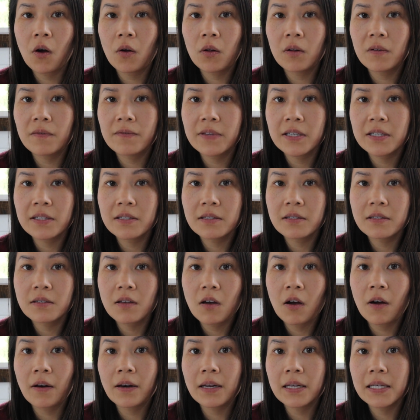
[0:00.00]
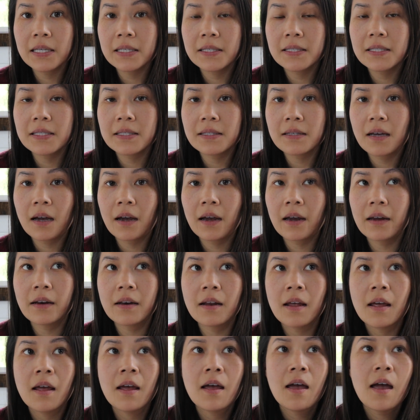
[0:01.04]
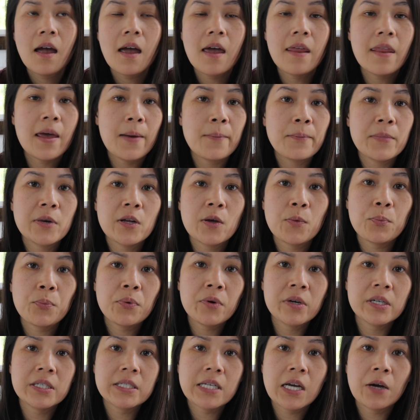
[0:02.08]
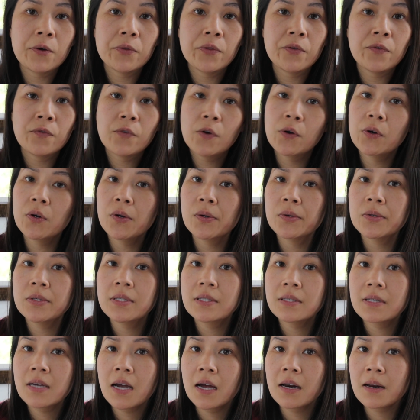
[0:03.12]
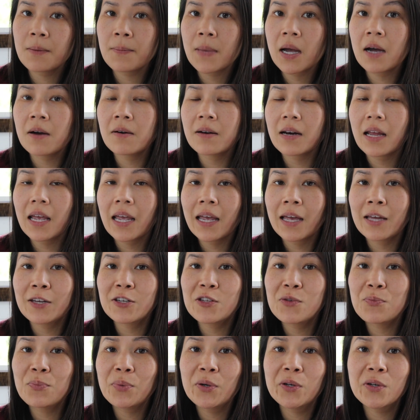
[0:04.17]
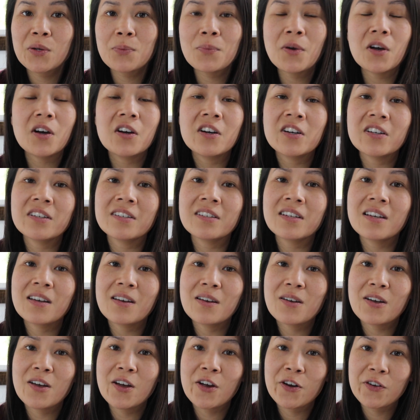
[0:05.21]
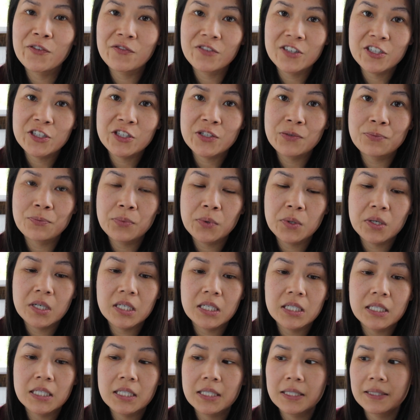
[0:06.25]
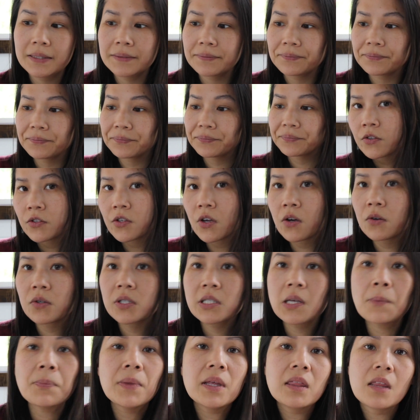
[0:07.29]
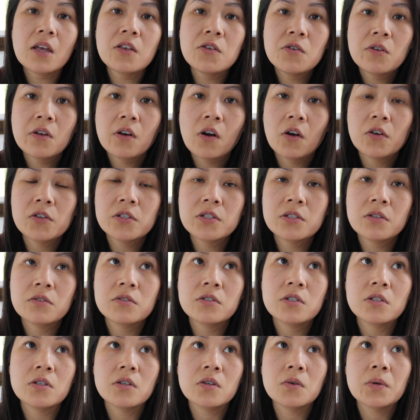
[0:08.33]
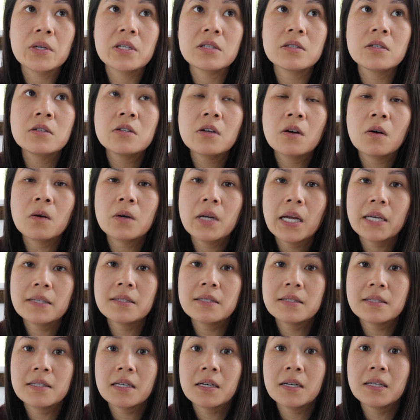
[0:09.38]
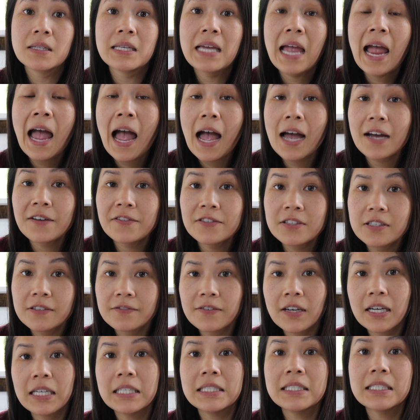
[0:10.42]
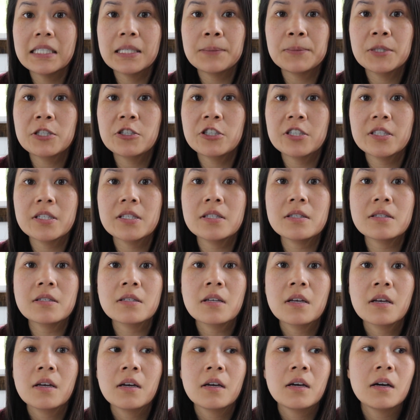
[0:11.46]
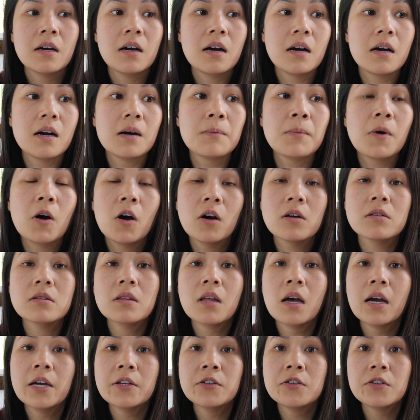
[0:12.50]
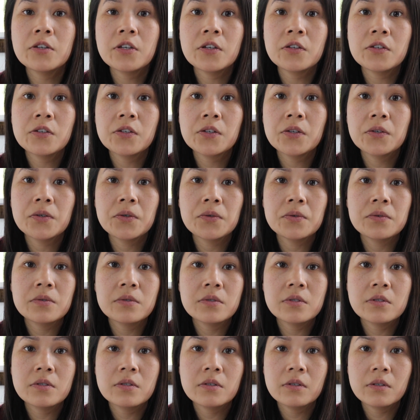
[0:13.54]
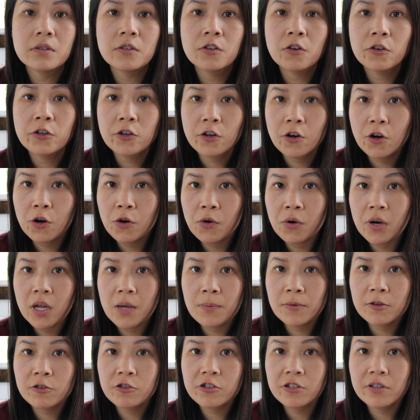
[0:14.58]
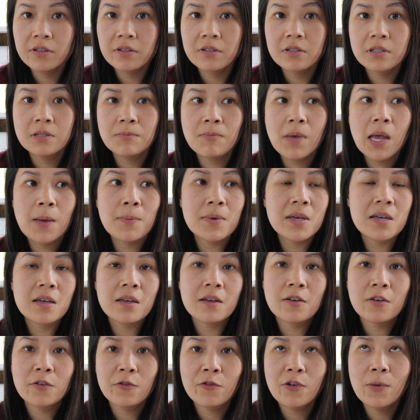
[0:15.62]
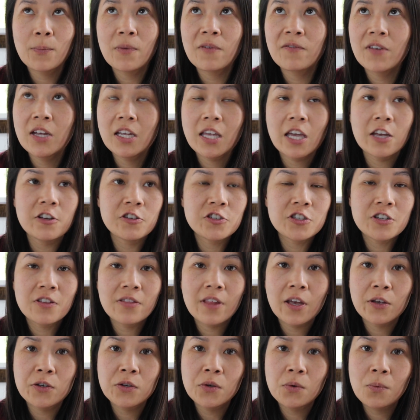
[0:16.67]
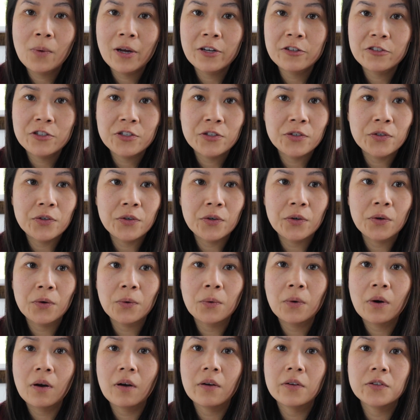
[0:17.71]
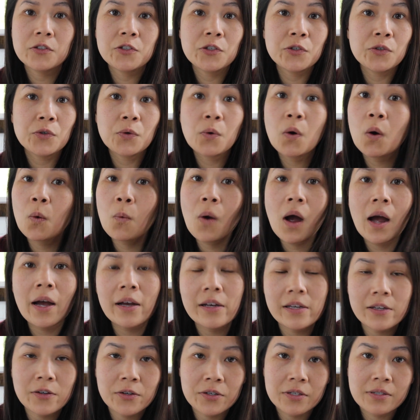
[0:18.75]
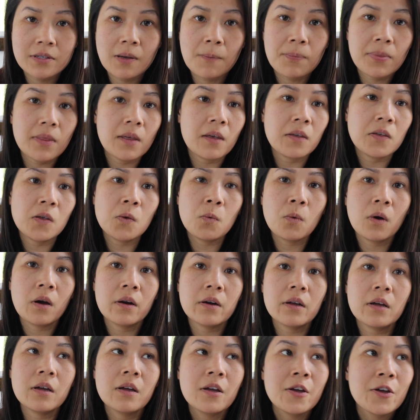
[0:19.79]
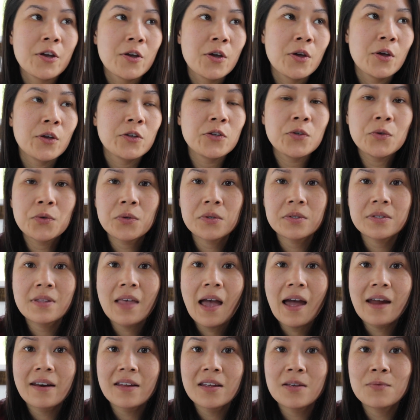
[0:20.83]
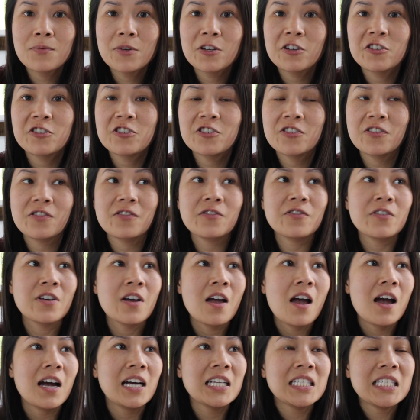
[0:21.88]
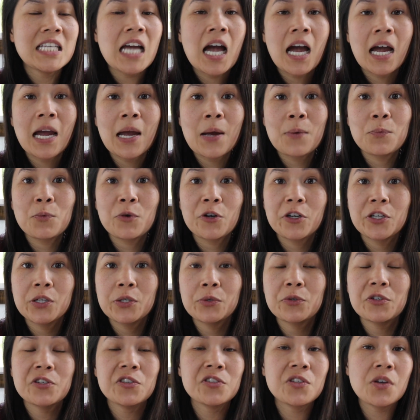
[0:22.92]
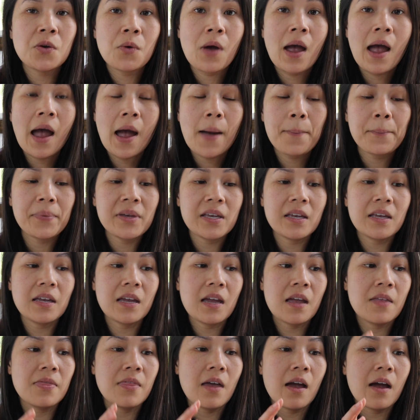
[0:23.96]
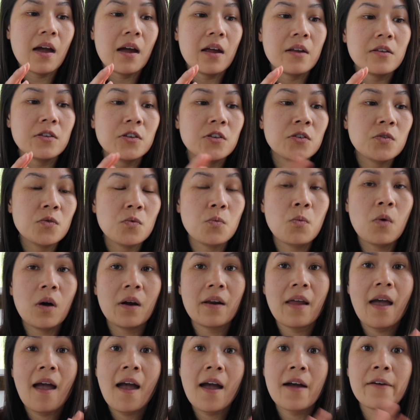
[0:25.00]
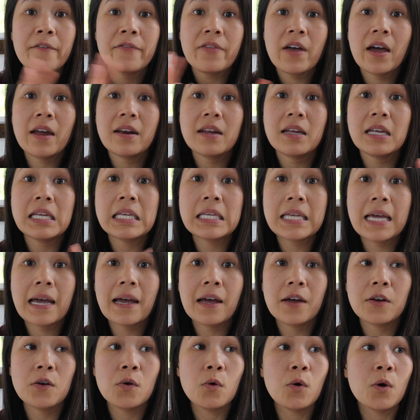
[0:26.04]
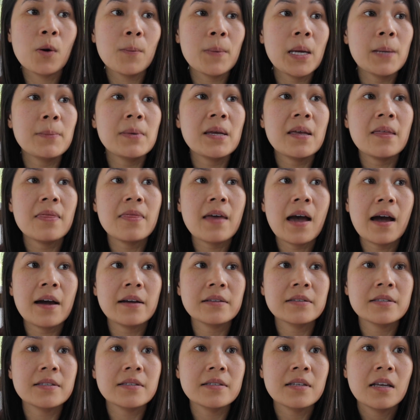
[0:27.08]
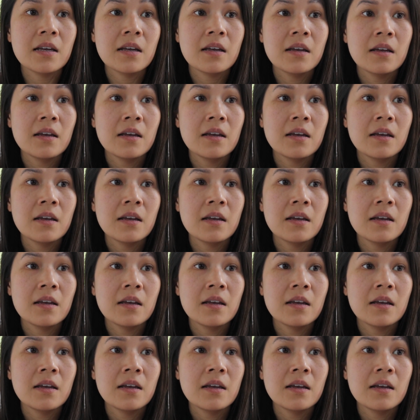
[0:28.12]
all of this on InDesign, and I'm going to print out the photos, cut them out, and put them on our vision board. So something that you can also do is you don't necessarily have to find images online. You can use, your own images, maybe from a vacation that you went to Hawaii or something. You want to use that image of a time where you were so happy and that you want to have that again. Or maybe that's